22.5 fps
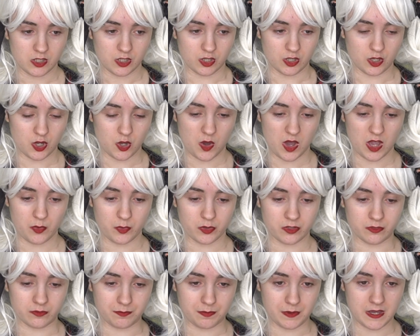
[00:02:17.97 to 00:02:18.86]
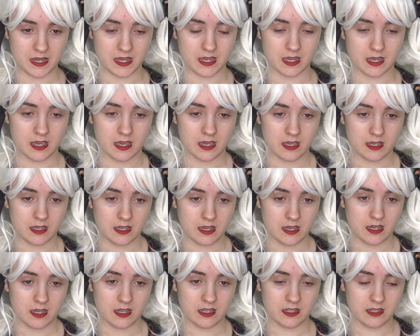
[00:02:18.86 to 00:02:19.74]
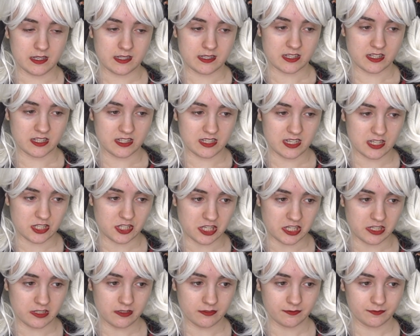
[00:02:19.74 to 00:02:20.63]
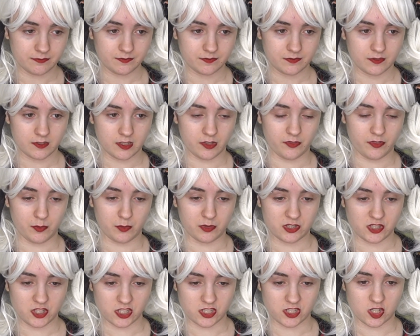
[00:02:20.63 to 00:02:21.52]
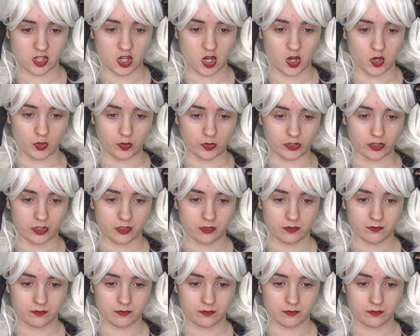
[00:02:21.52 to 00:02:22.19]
You know I wouldn't be in this condition if it was just a cold.